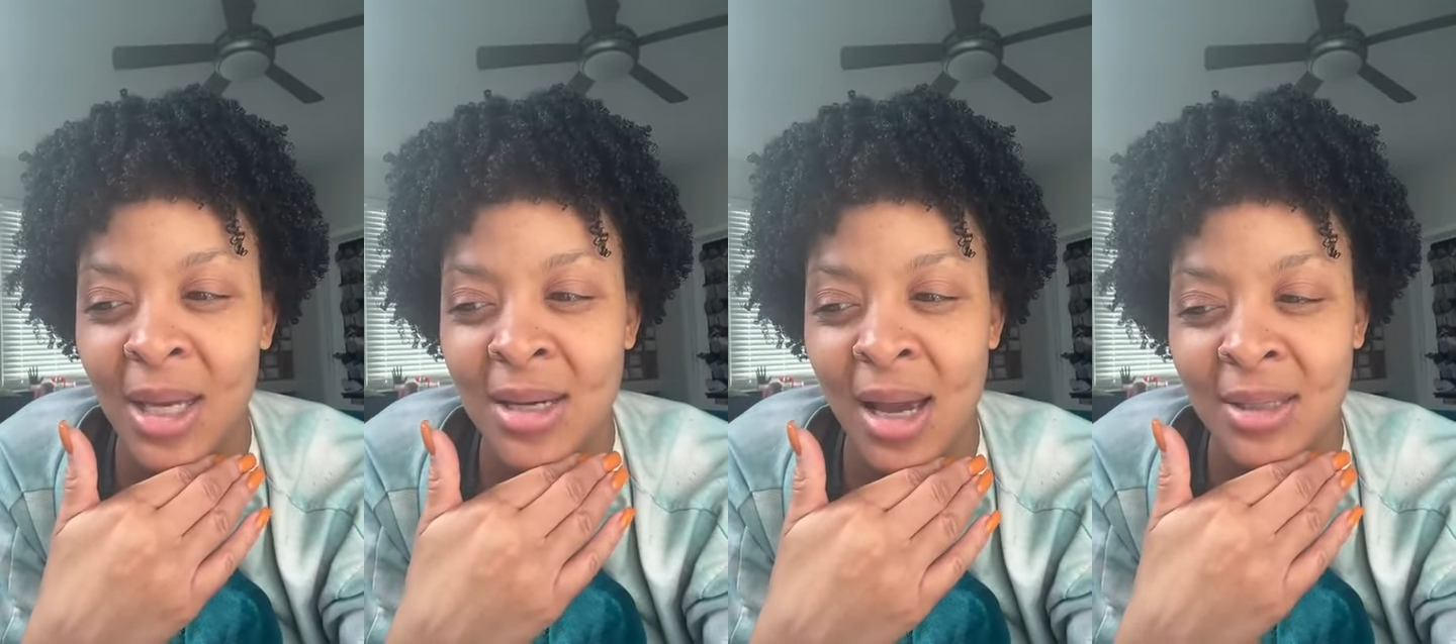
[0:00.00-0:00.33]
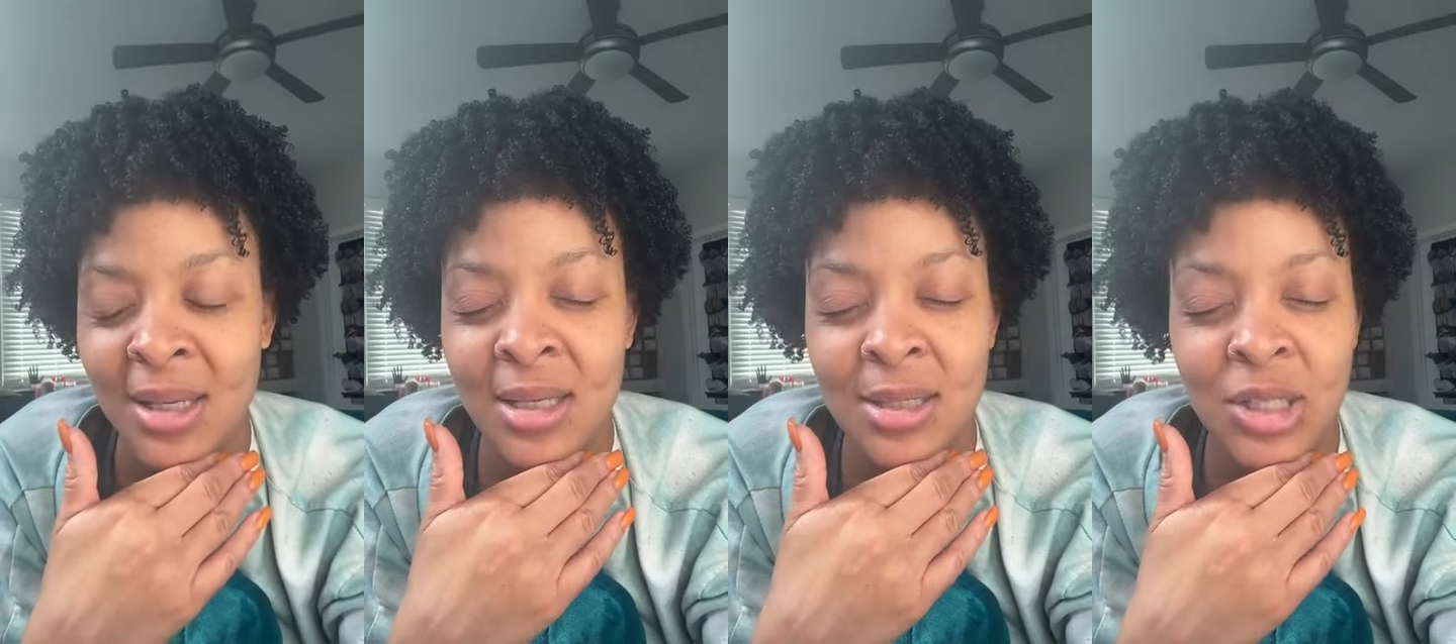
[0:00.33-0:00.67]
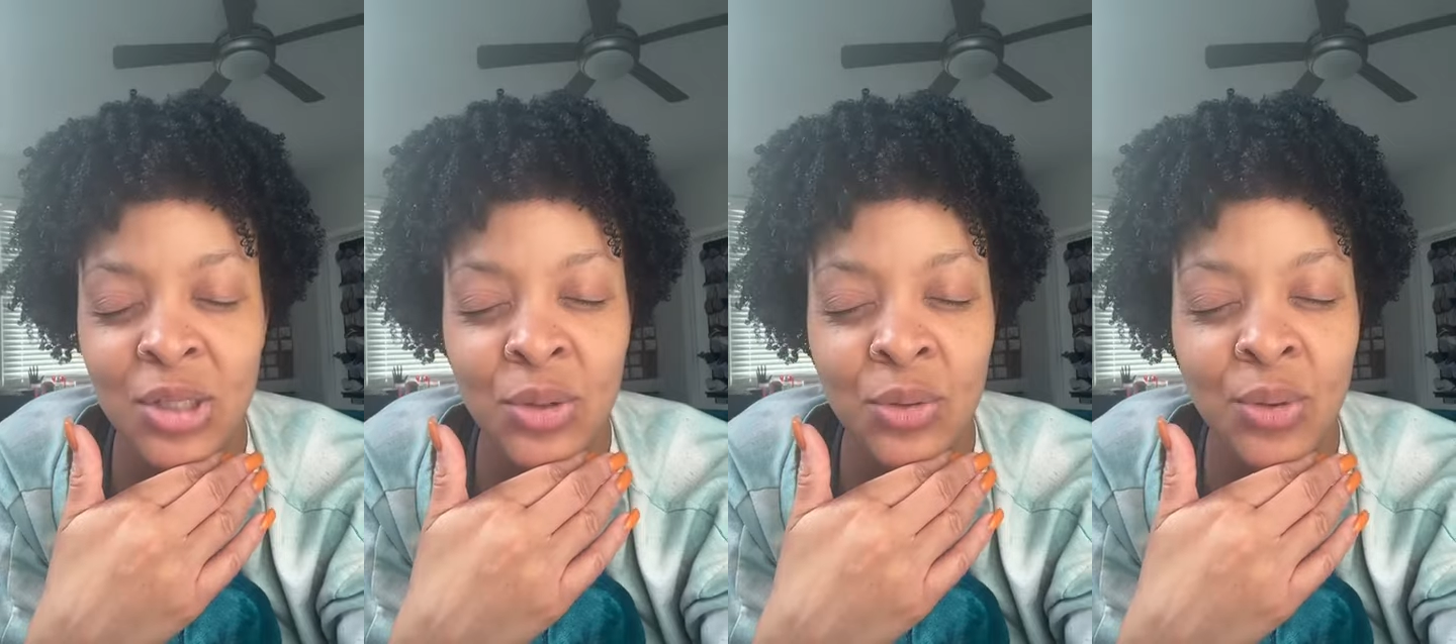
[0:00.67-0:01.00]
connecting
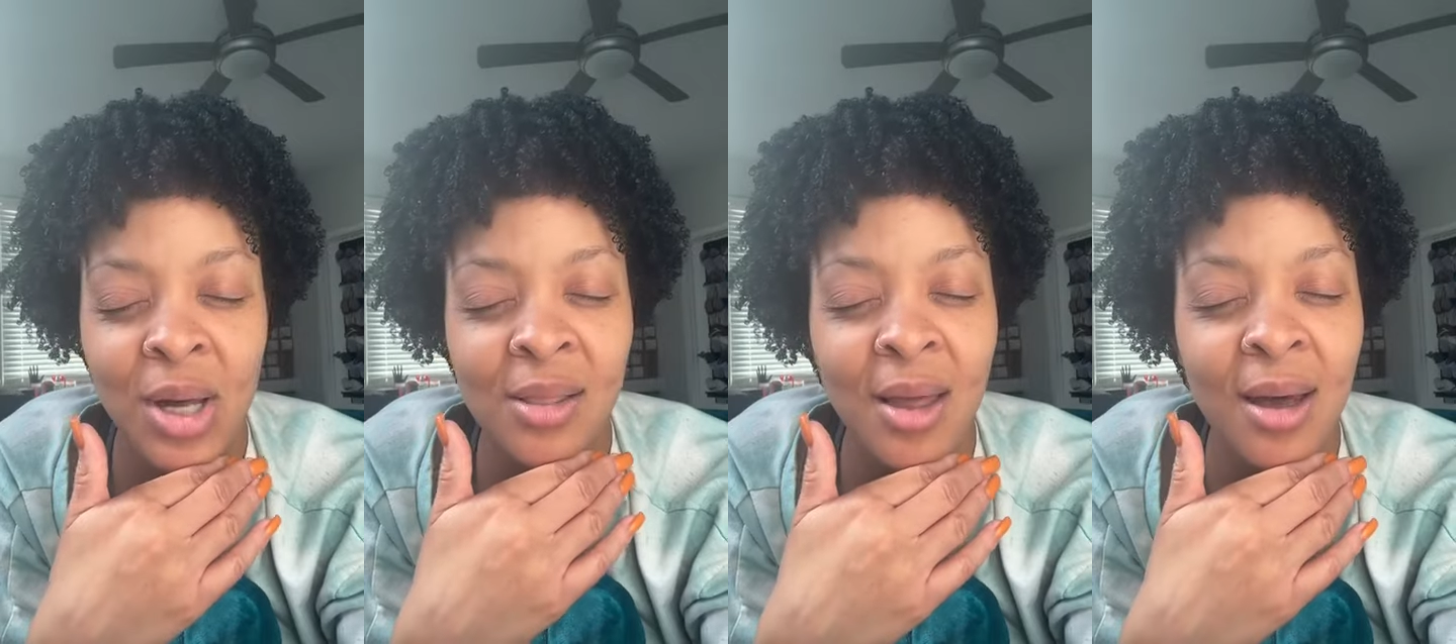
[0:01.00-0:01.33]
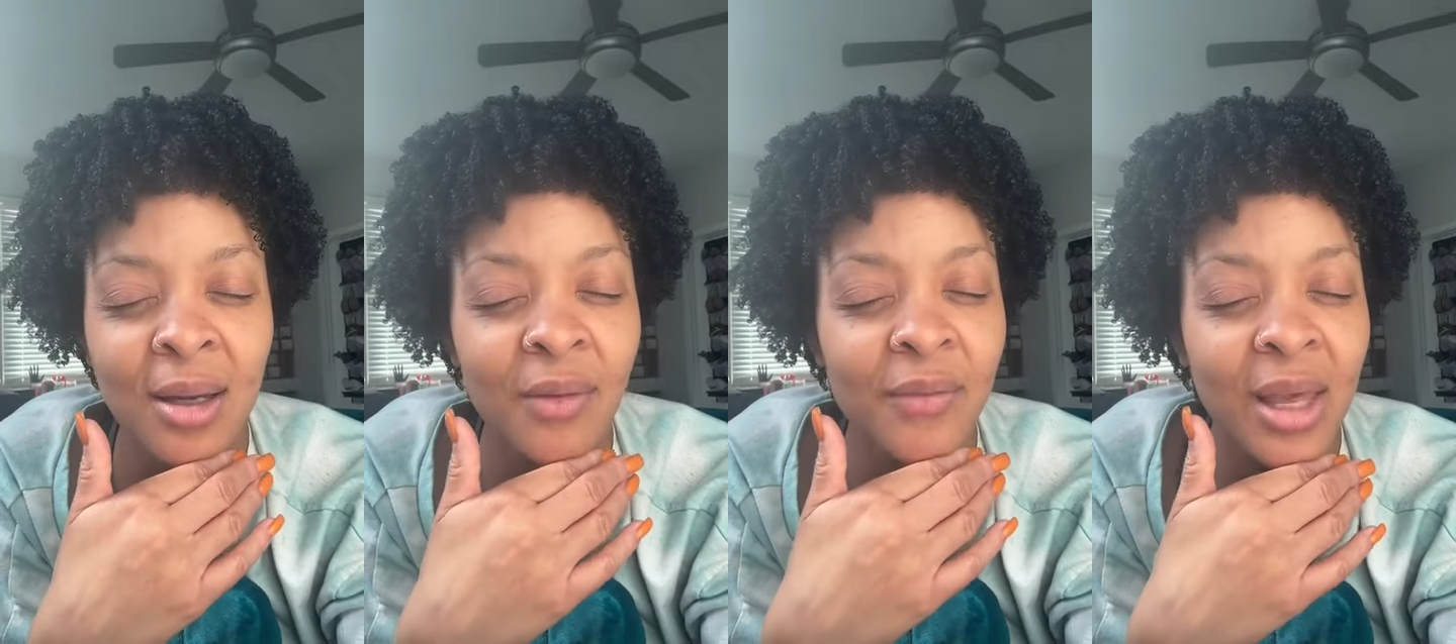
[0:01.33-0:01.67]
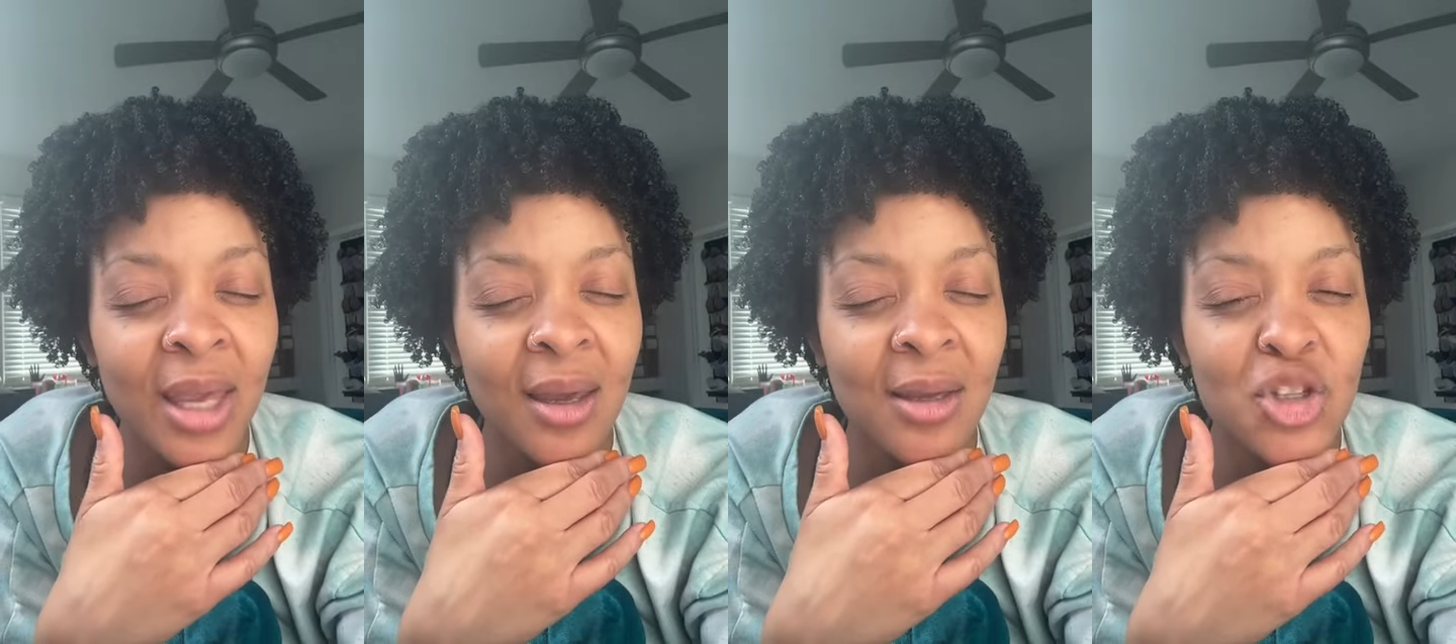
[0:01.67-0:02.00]
to a lot of
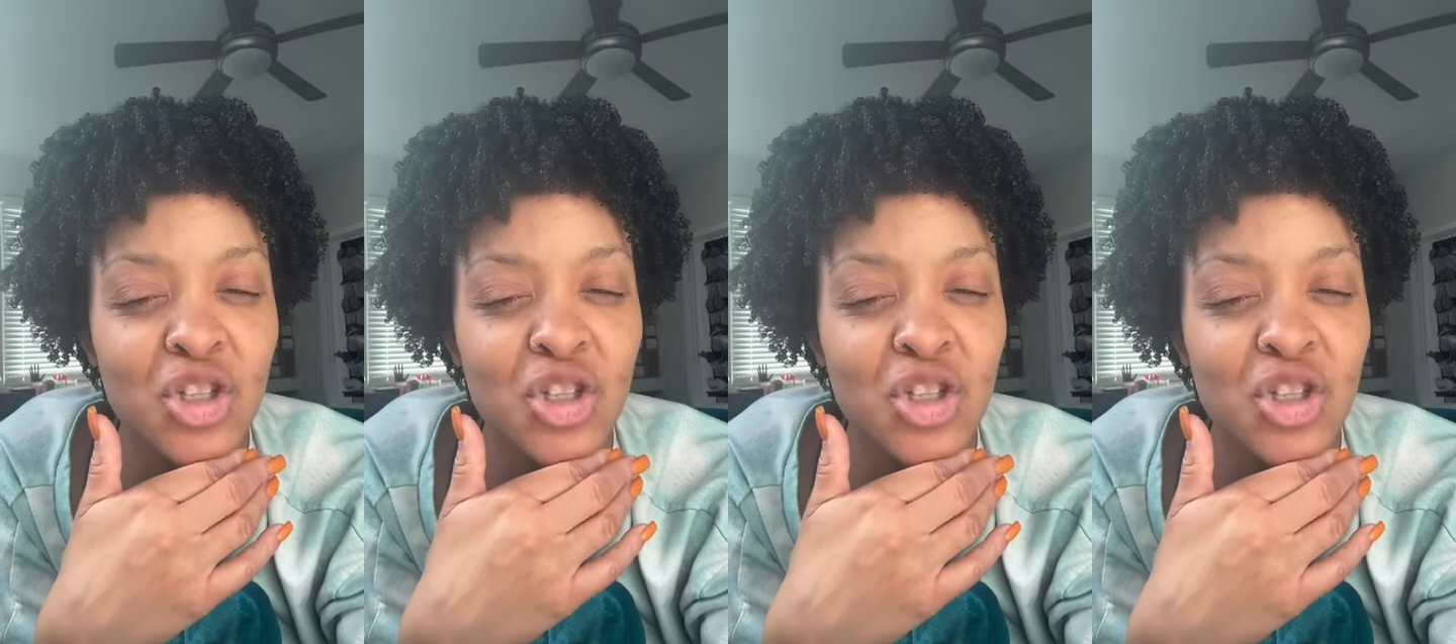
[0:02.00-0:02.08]
like